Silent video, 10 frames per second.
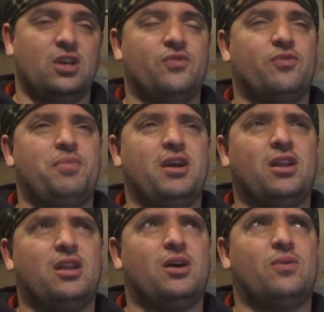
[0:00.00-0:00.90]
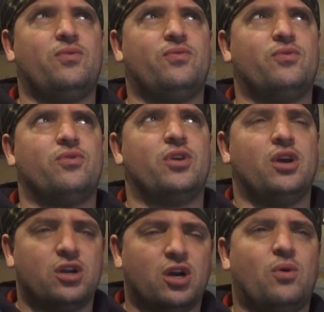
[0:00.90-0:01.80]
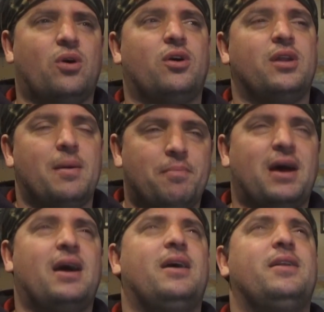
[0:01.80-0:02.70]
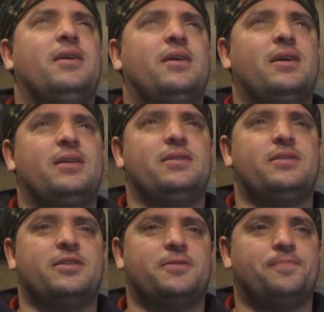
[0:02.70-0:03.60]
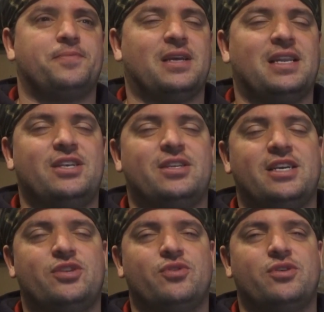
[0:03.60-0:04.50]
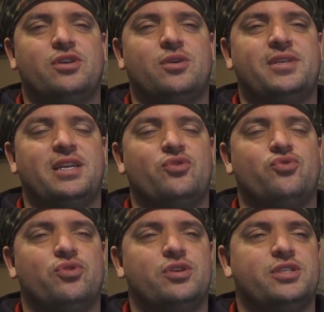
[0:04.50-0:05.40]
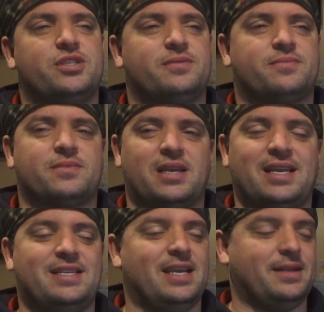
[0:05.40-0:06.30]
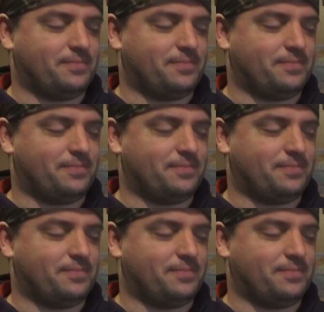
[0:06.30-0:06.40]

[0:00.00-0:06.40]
Piccolo, for Gohan, Pan, and later on Goten and Trunks and 18.